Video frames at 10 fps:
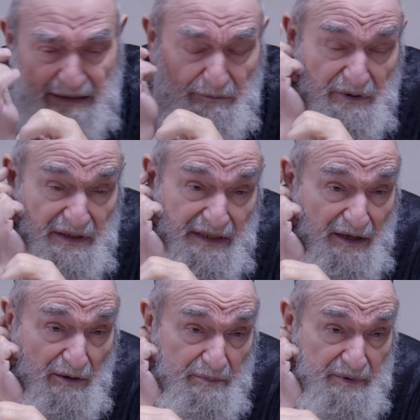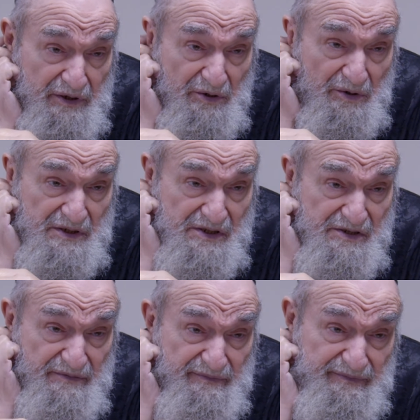that wouldn't help
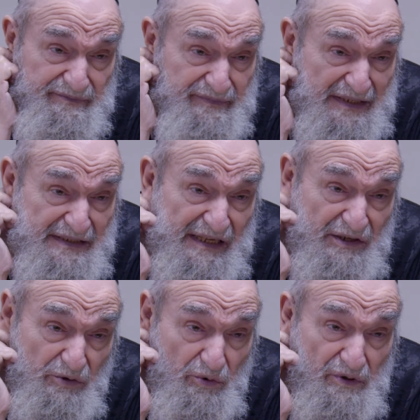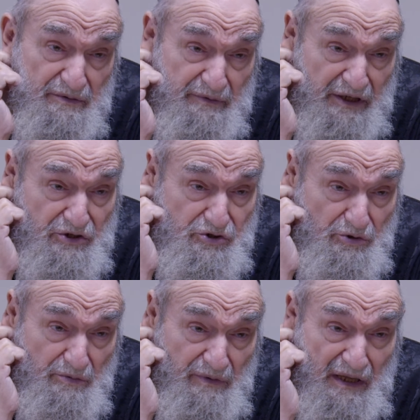because that's not called being a
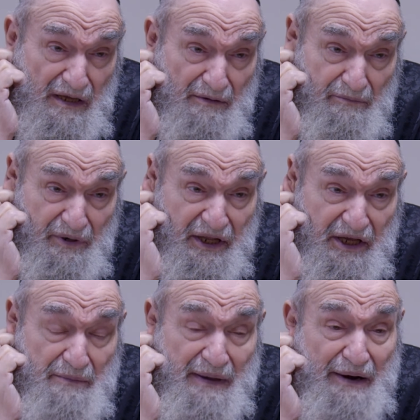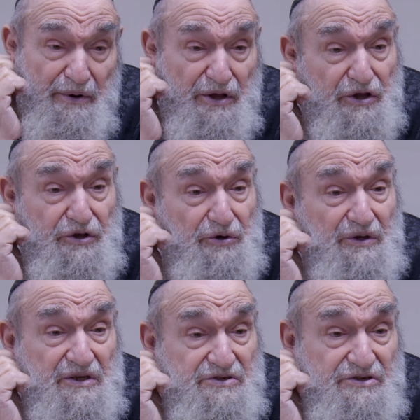Jew. But he can marry
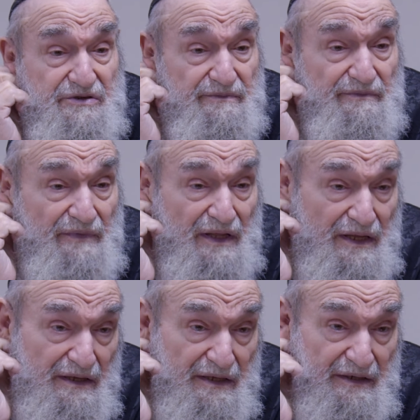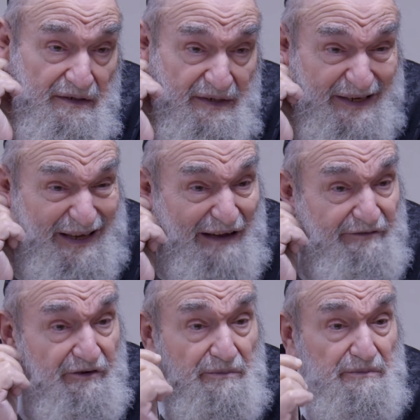Giyuris.
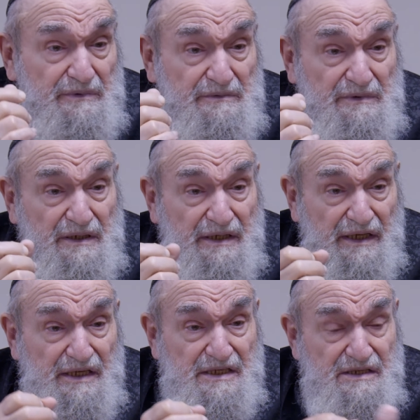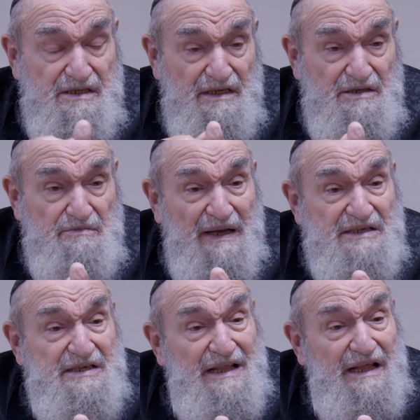Rechavam is, is,
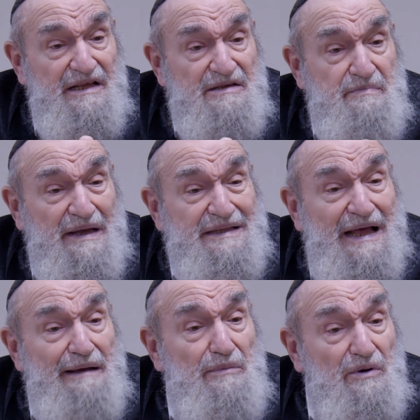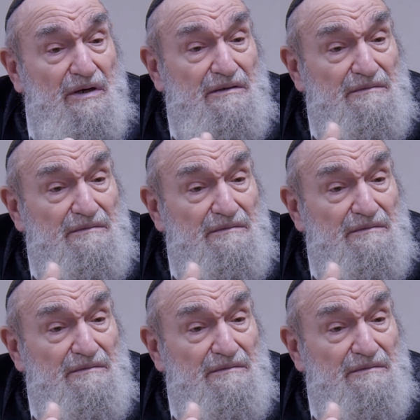is Ben Nama,